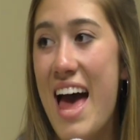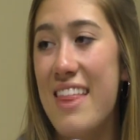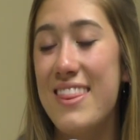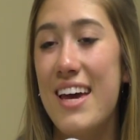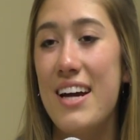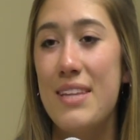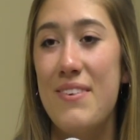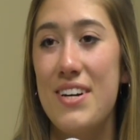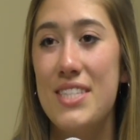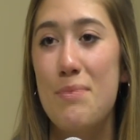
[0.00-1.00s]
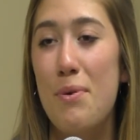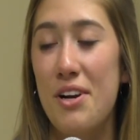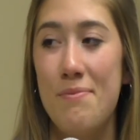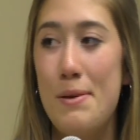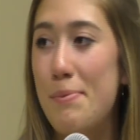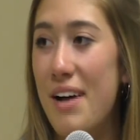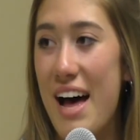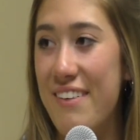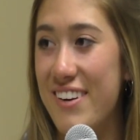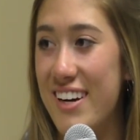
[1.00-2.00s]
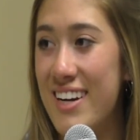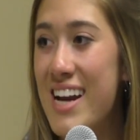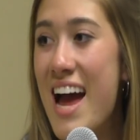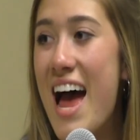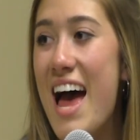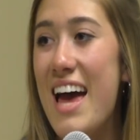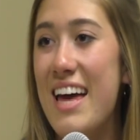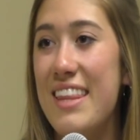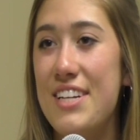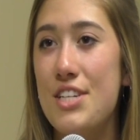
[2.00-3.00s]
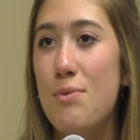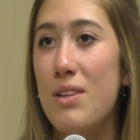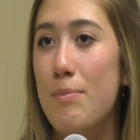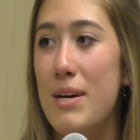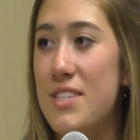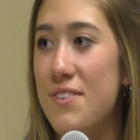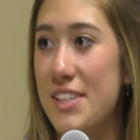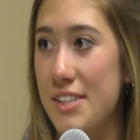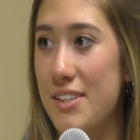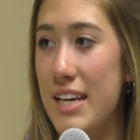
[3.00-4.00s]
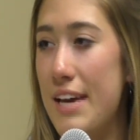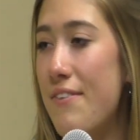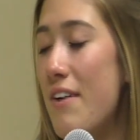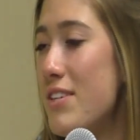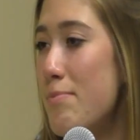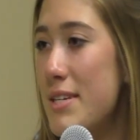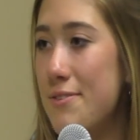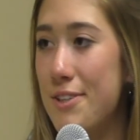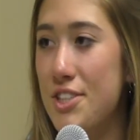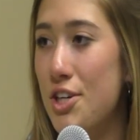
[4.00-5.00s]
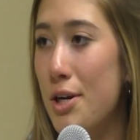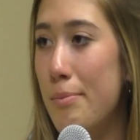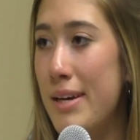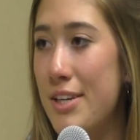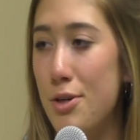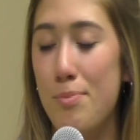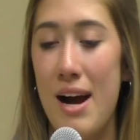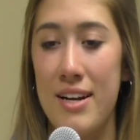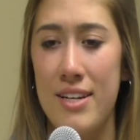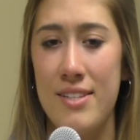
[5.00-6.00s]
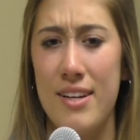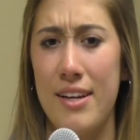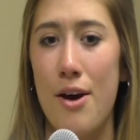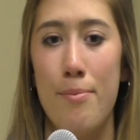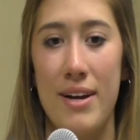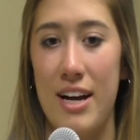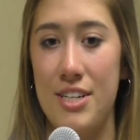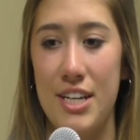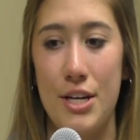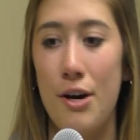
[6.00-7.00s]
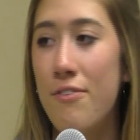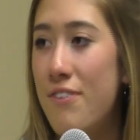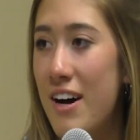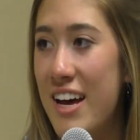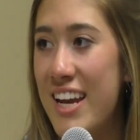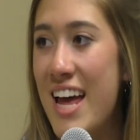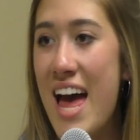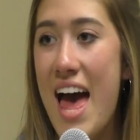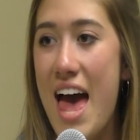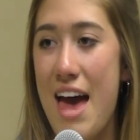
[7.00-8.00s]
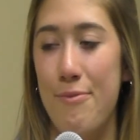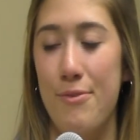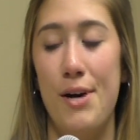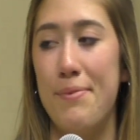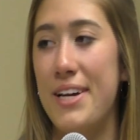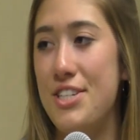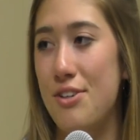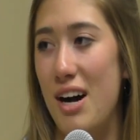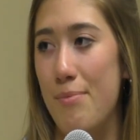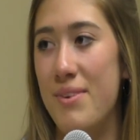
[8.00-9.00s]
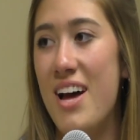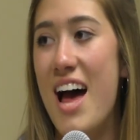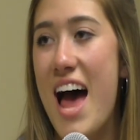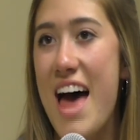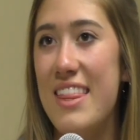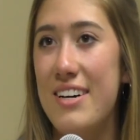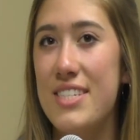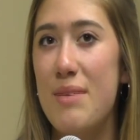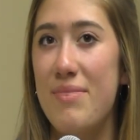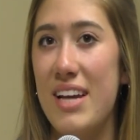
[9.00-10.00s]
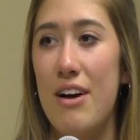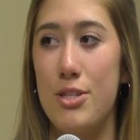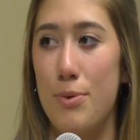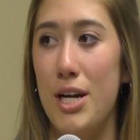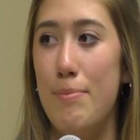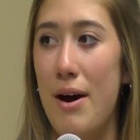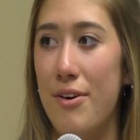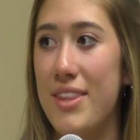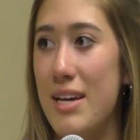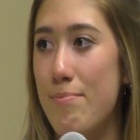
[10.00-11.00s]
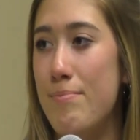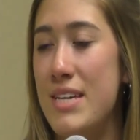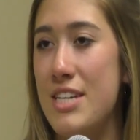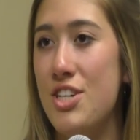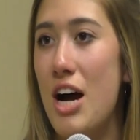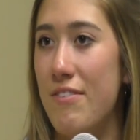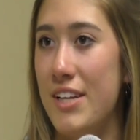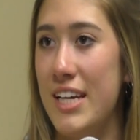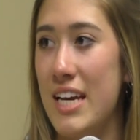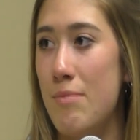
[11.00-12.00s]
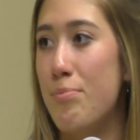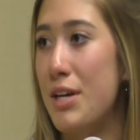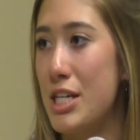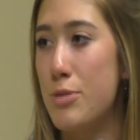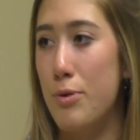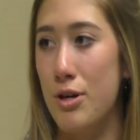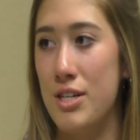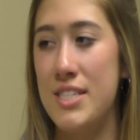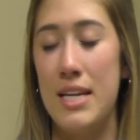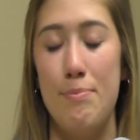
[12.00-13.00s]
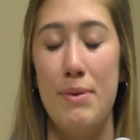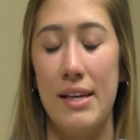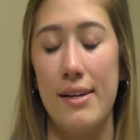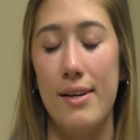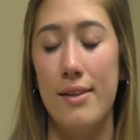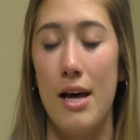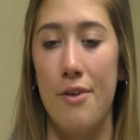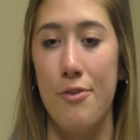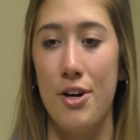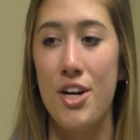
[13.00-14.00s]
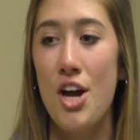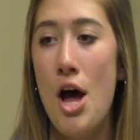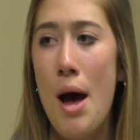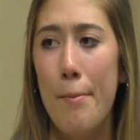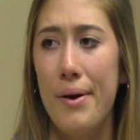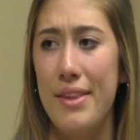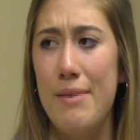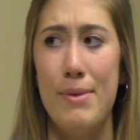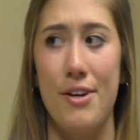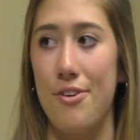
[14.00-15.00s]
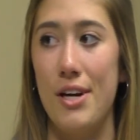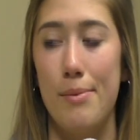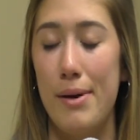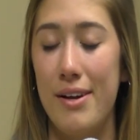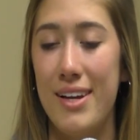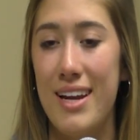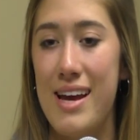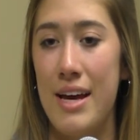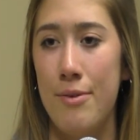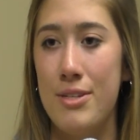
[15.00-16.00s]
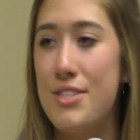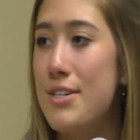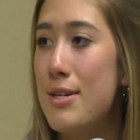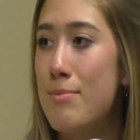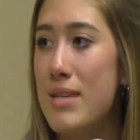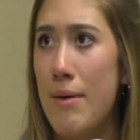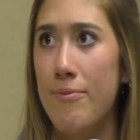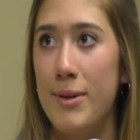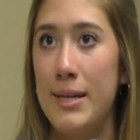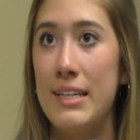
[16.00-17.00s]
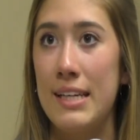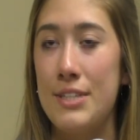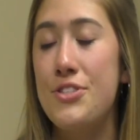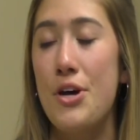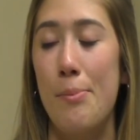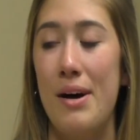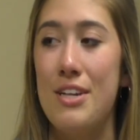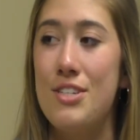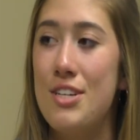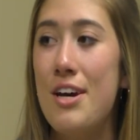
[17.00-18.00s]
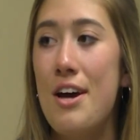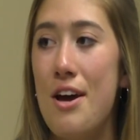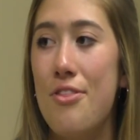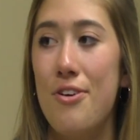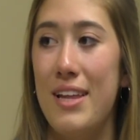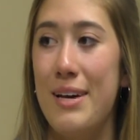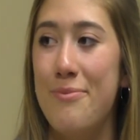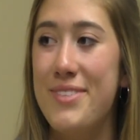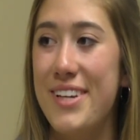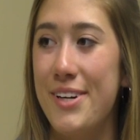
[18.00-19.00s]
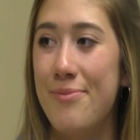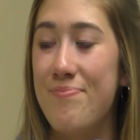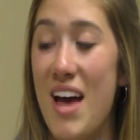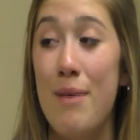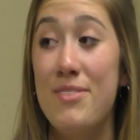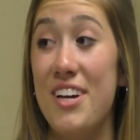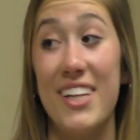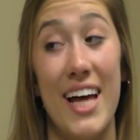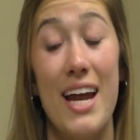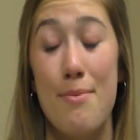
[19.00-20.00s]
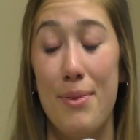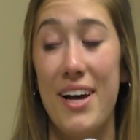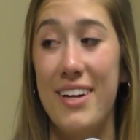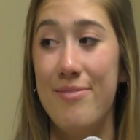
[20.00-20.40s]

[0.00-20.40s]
they're the most supportive people ever, and they just want the best for you. Like, if I have to miss for a tournament or practice, they're like, oh my gosh, like go have fun and we'll catch you up. And that was something I was worried about with like me traveling and playing sports and it being like a lot of work, but they've been great about it. And with Zooms, I'm learning like so much through them. So I'm so glad I applied.